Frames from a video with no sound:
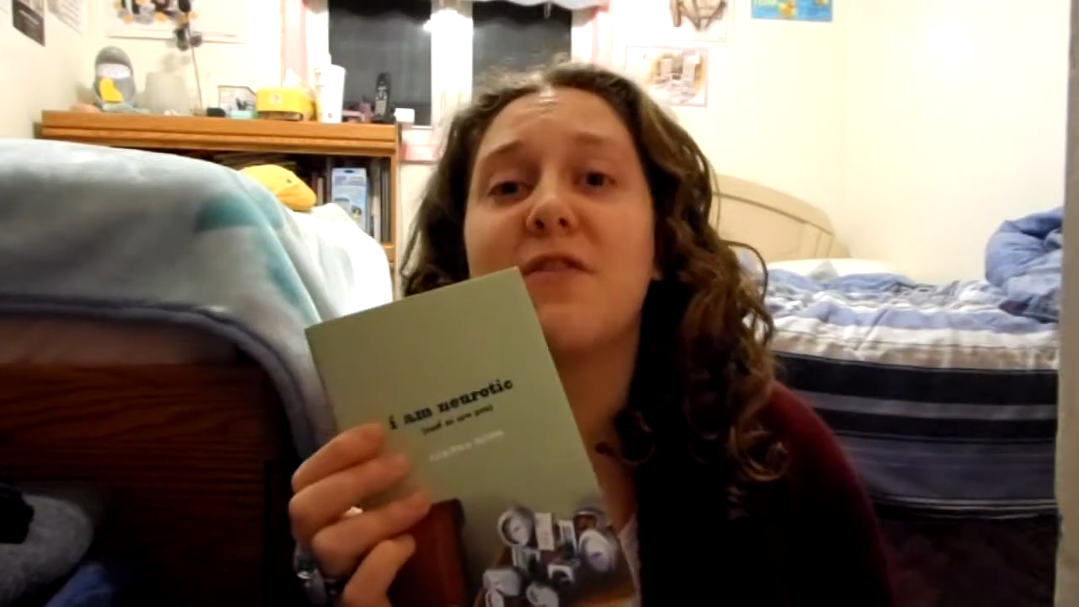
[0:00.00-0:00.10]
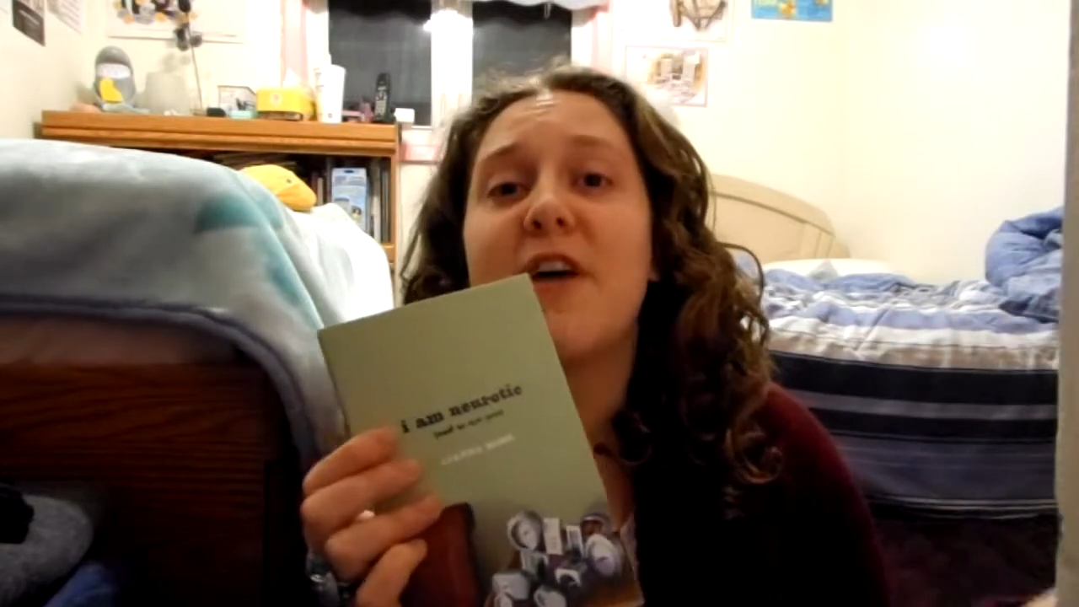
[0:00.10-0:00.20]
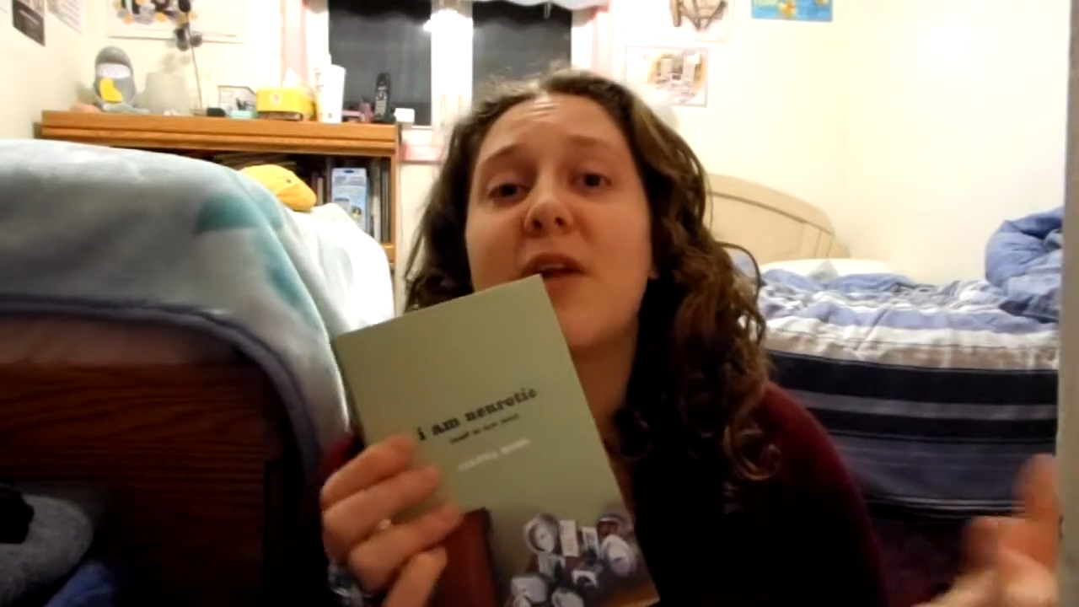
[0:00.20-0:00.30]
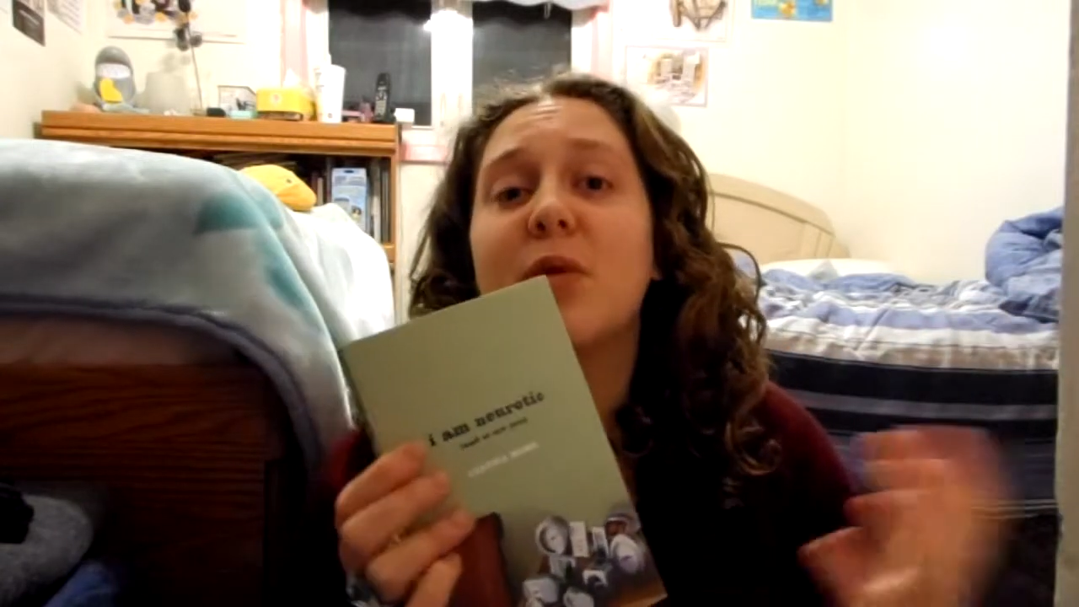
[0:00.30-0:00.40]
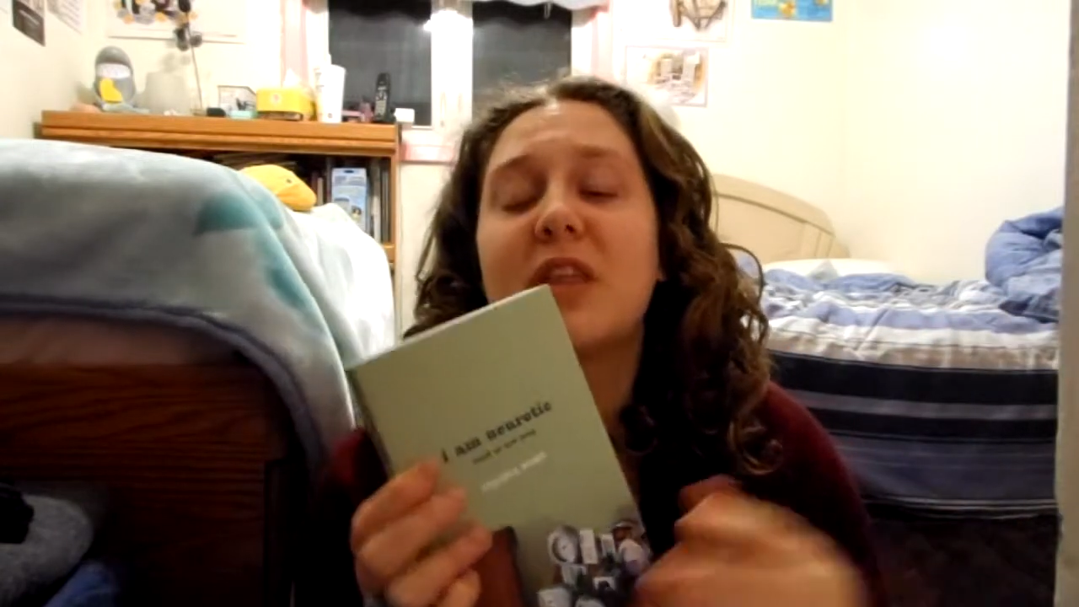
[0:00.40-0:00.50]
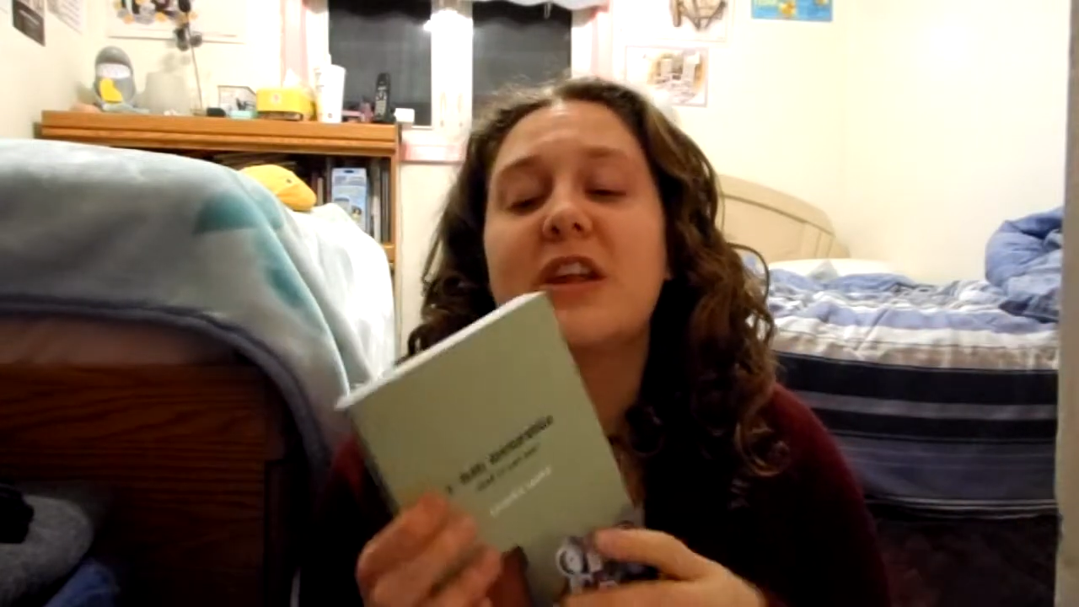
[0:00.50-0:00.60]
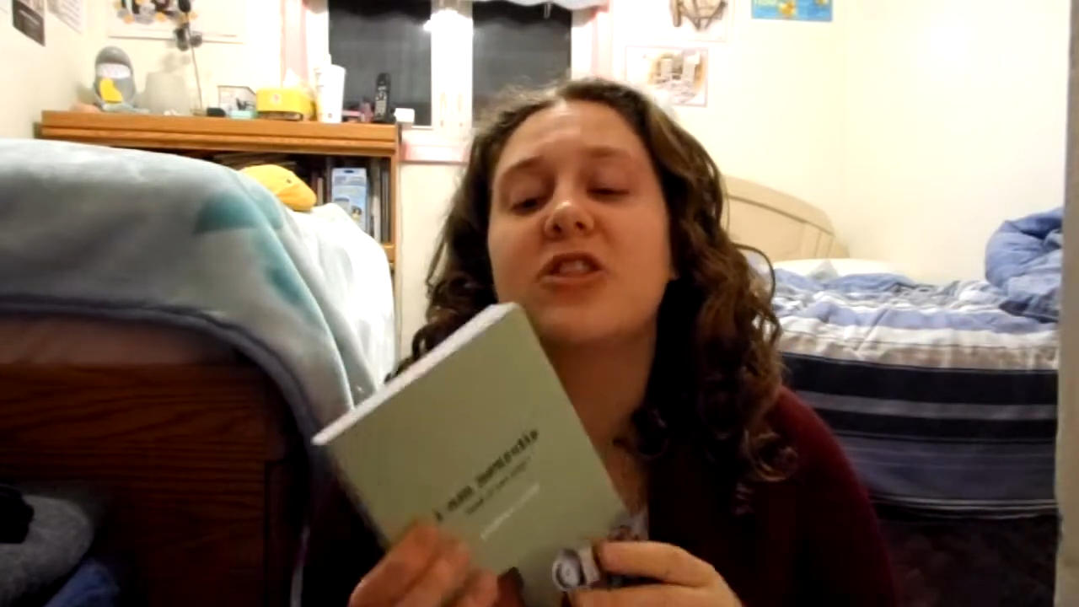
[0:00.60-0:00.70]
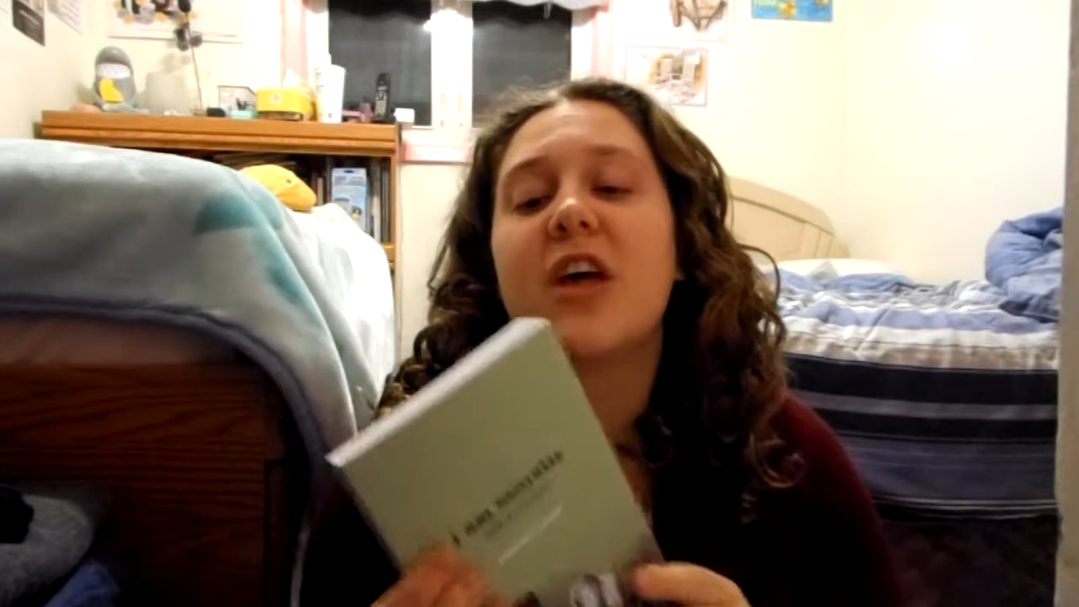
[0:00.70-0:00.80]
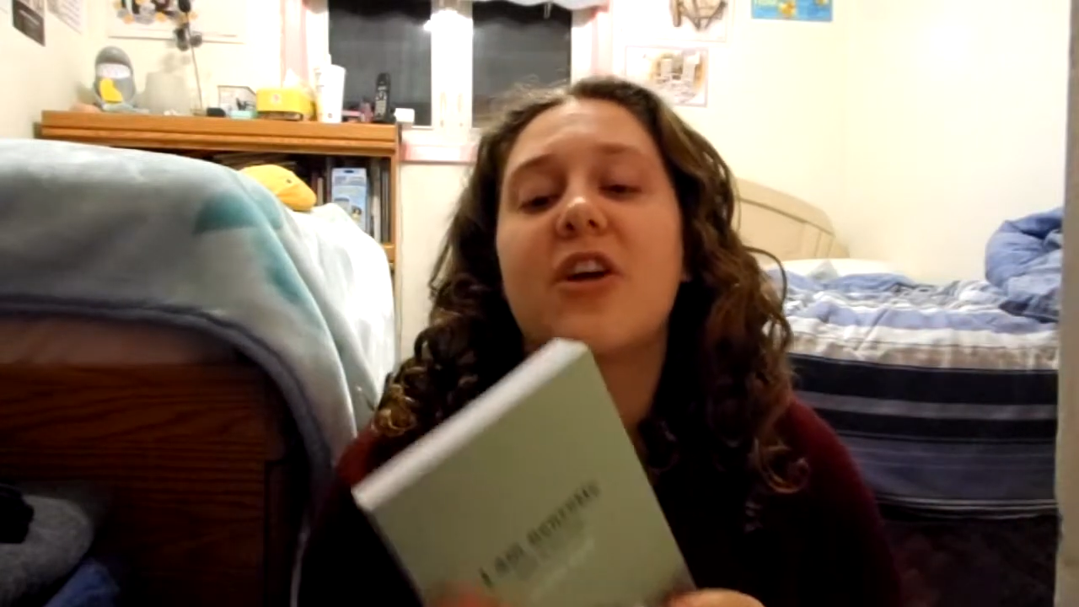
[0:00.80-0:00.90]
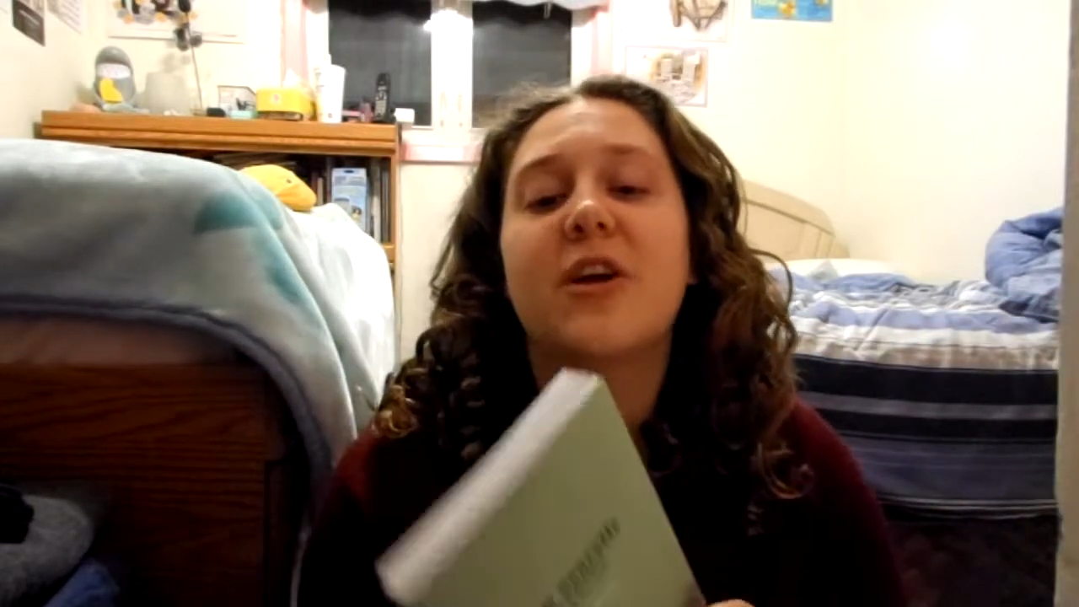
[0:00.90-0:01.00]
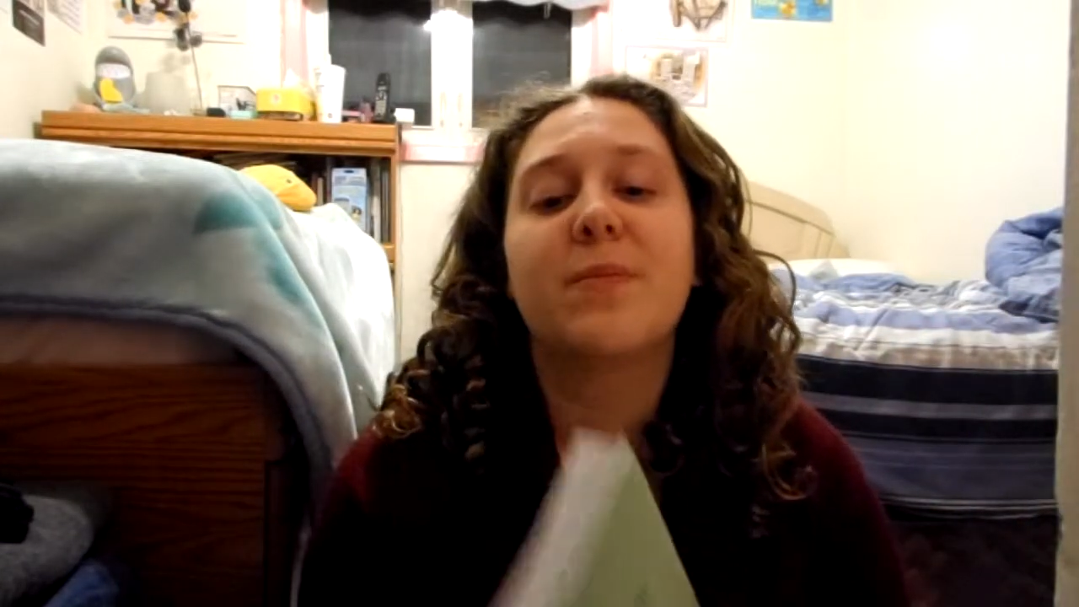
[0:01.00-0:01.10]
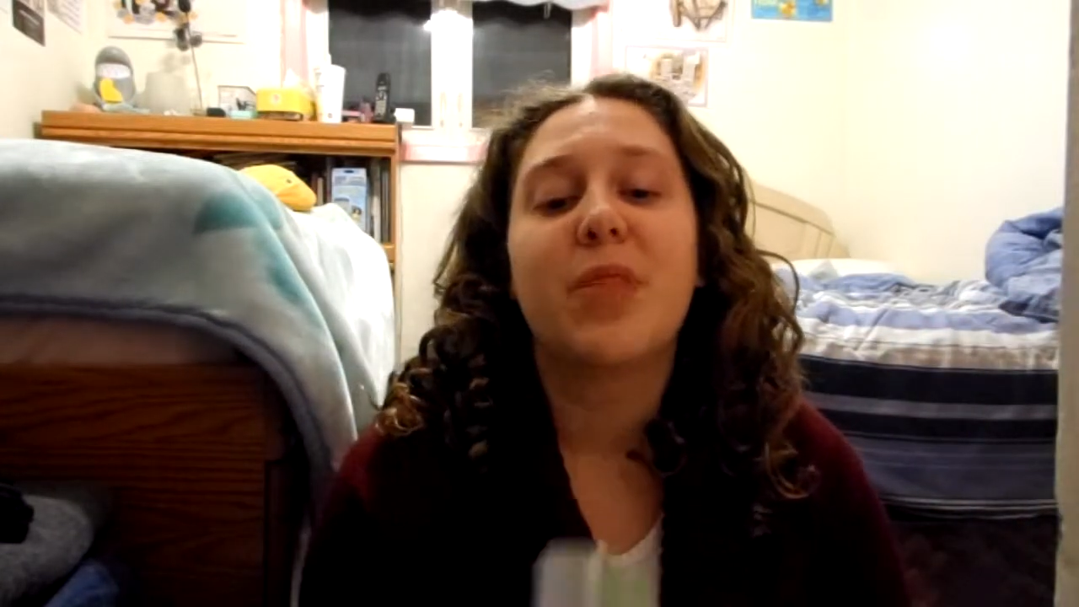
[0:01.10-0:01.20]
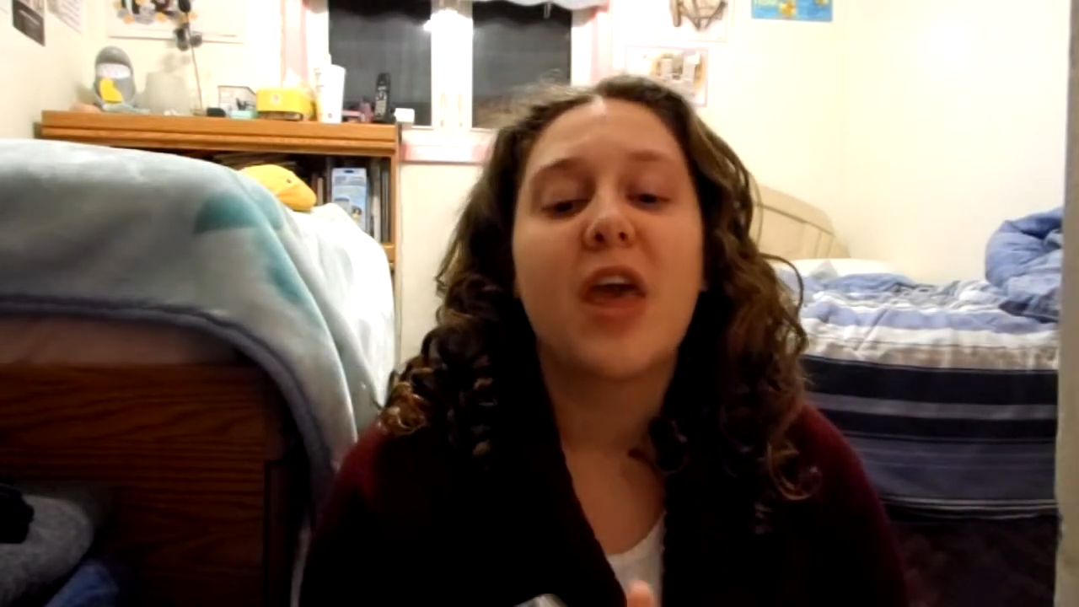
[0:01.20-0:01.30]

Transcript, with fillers: fun with each other